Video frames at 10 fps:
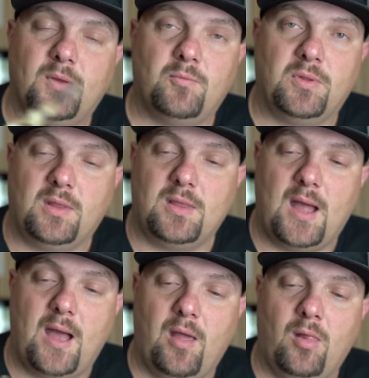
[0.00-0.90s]
With the
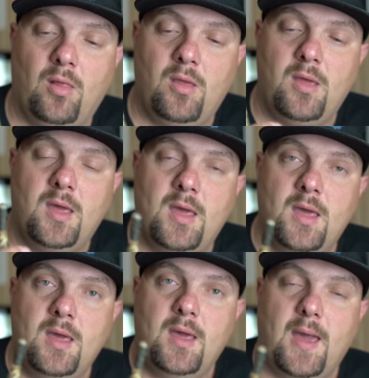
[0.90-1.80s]
dial,
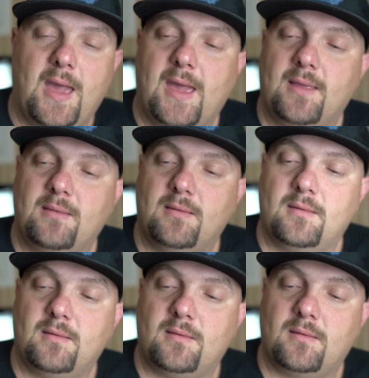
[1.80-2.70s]
it
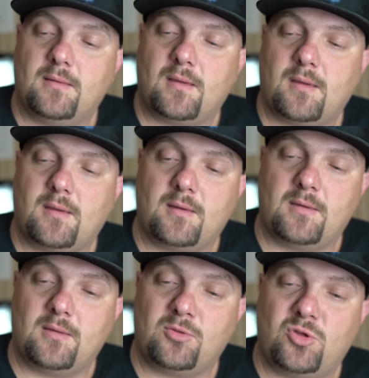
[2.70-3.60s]

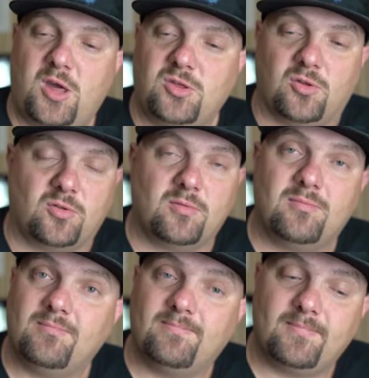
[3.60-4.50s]
changes
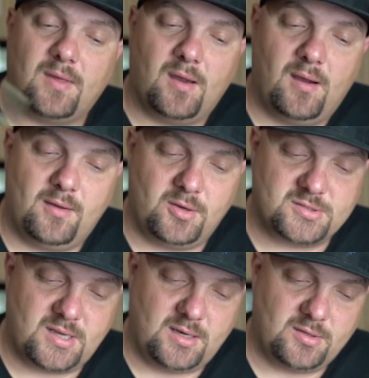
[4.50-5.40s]
your
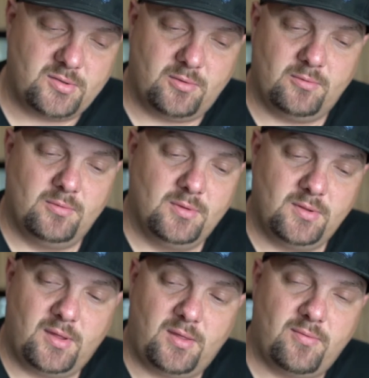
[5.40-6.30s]
settings, so it's